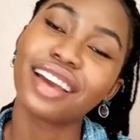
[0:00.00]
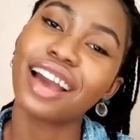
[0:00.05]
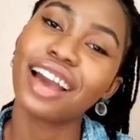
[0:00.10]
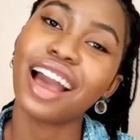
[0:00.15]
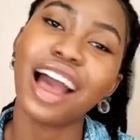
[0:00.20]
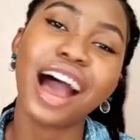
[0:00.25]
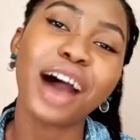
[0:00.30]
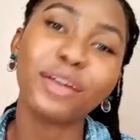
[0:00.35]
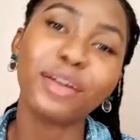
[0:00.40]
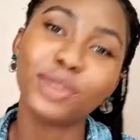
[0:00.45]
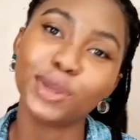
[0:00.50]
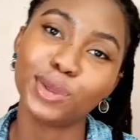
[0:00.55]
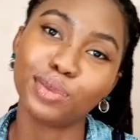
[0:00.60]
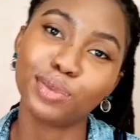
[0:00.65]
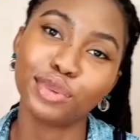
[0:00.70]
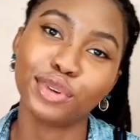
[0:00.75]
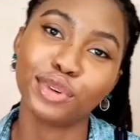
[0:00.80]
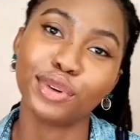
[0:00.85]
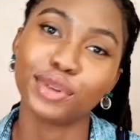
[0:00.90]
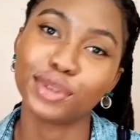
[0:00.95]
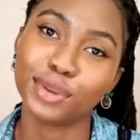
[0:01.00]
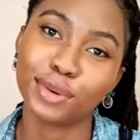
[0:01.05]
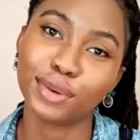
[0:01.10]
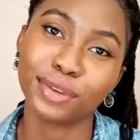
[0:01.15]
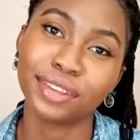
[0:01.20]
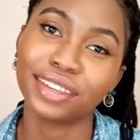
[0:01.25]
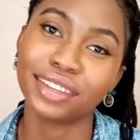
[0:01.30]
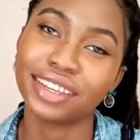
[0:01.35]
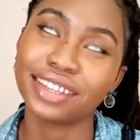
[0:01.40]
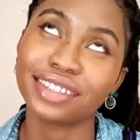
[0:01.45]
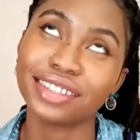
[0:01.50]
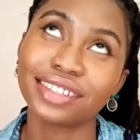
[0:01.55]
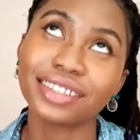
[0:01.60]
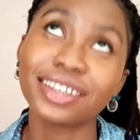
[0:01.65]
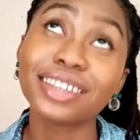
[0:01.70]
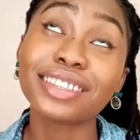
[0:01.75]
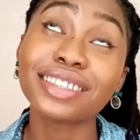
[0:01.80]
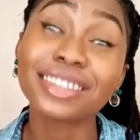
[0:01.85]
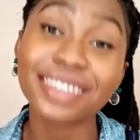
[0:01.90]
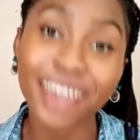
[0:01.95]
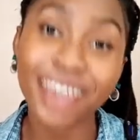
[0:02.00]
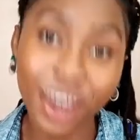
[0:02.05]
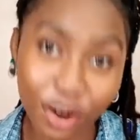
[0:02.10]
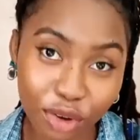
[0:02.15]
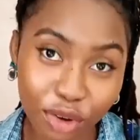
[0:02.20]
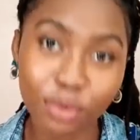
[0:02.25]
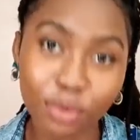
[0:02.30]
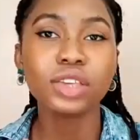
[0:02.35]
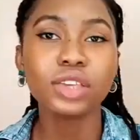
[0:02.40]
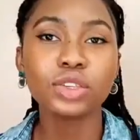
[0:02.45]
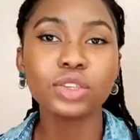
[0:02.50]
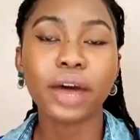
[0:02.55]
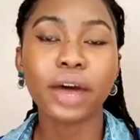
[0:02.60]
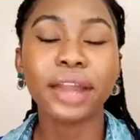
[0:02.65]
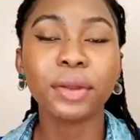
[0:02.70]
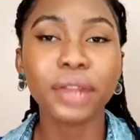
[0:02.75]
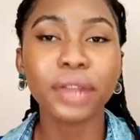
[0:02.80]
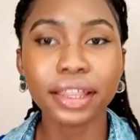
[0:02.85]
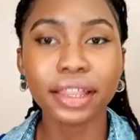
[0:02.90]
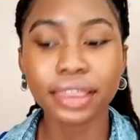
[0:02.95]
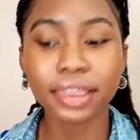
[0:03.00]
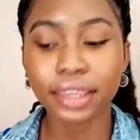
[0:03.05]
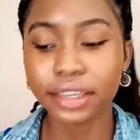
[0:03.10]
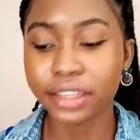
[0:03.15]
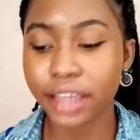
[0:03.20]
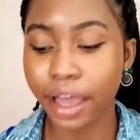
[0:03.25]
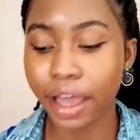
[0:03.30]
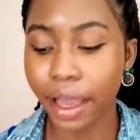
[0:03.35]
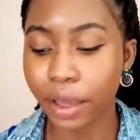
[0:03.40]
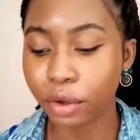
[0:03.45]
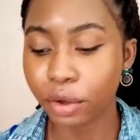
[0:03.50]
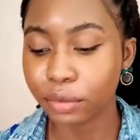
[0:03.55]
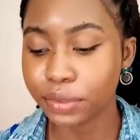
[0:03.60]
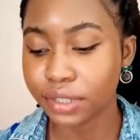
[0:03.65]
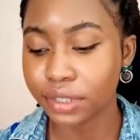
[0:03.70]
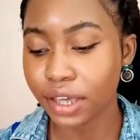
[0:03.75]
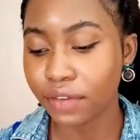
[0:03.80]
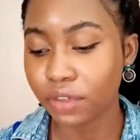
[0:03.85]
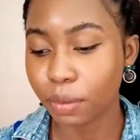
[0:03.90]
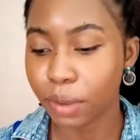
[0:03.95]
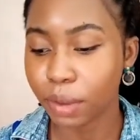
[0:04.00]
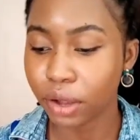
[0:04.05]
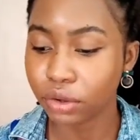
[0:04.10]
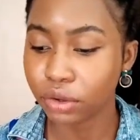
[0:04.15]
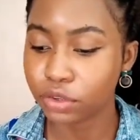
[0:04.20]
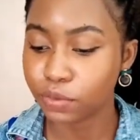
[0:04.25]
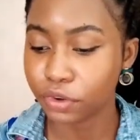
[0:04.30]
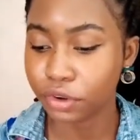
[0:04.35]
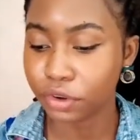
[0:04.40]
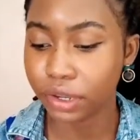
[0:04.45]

have this product on. It's terrible. So another thing that I observed about this product